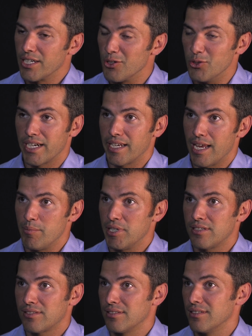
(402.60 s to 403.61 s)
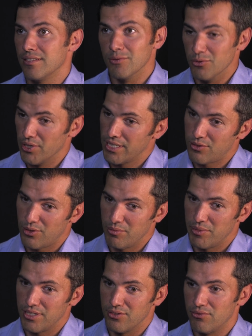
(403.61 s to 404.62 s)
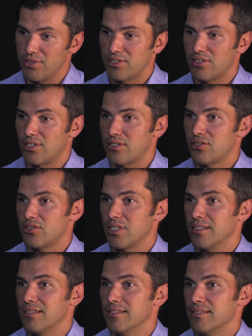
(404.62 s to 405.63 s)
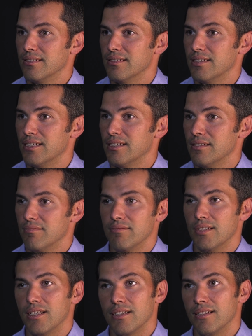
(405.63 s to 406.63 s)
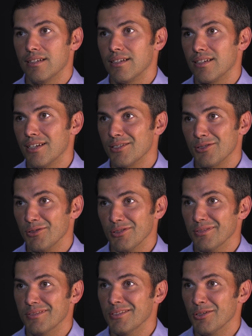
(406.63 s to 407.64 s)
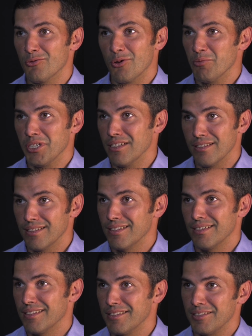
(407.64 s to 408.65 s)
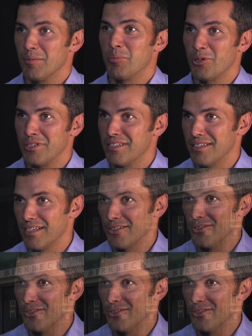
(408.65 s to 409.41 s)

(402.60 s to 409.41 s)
good academics. They do extremely good research, and I guess they won't be disappointed at